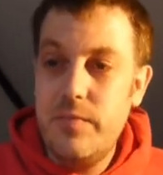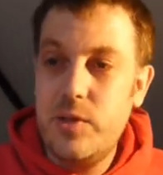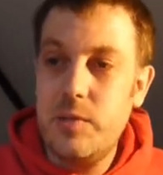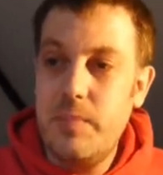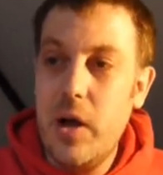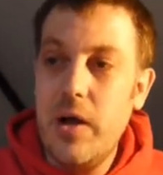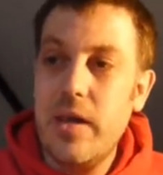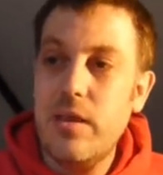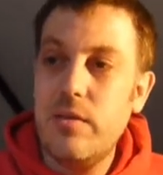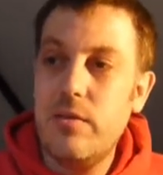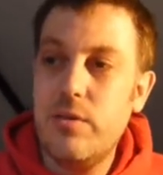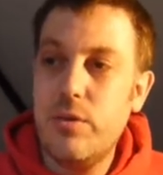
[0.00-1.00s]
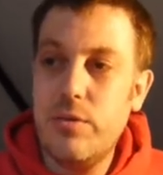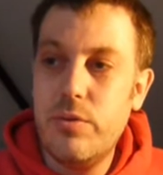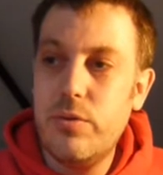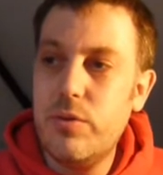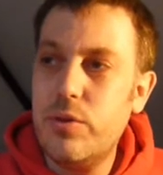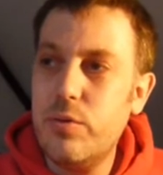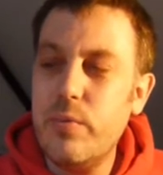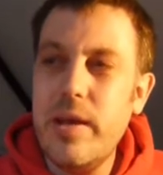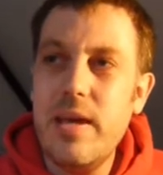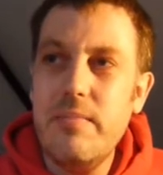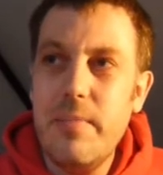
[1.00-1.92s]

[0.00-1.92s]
to buy 3